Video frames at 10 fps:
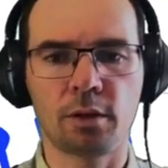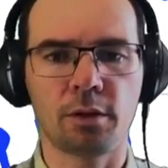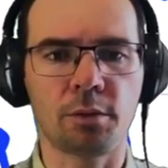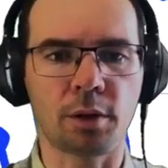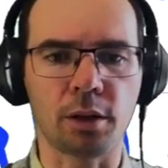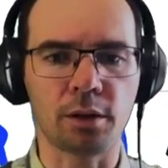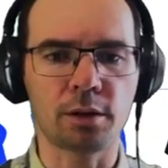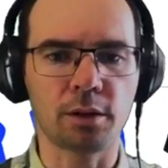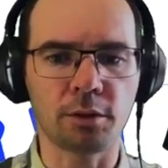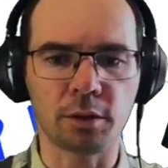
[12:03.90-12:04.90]
Okay,
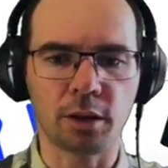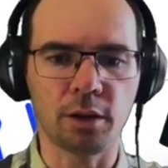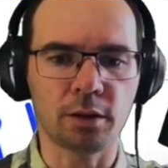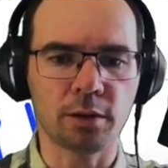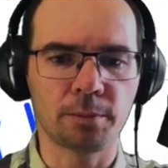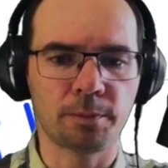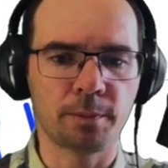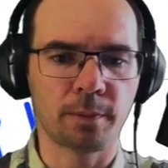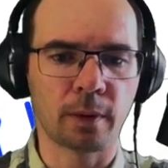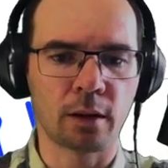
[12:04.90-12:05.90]
let's leave it here.
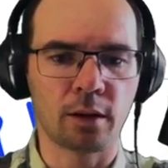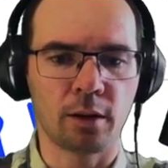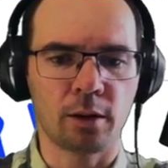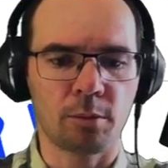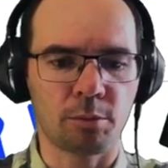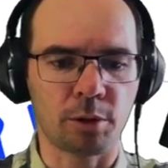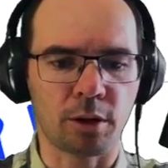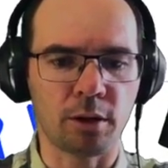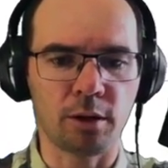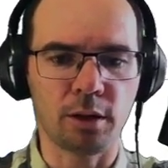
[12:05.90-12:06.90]

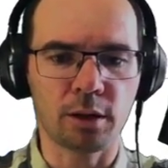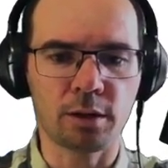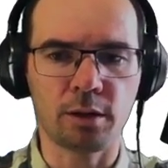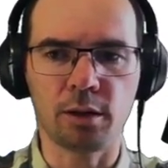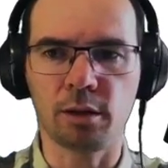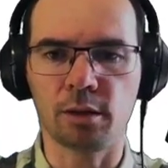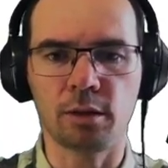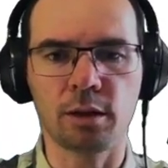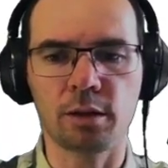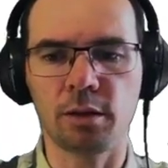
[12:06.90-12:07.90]
But that's
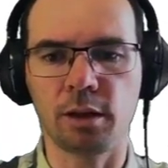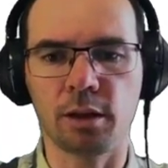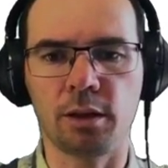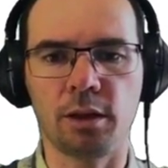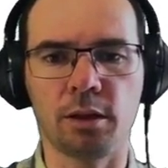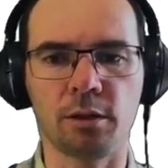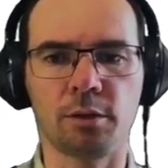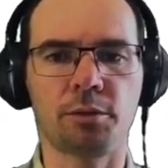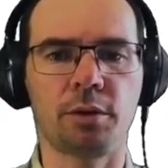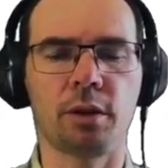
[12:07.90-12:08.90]
the idea
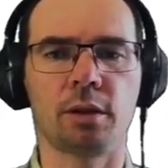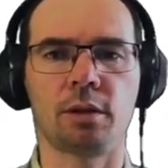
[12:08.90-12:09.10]
of the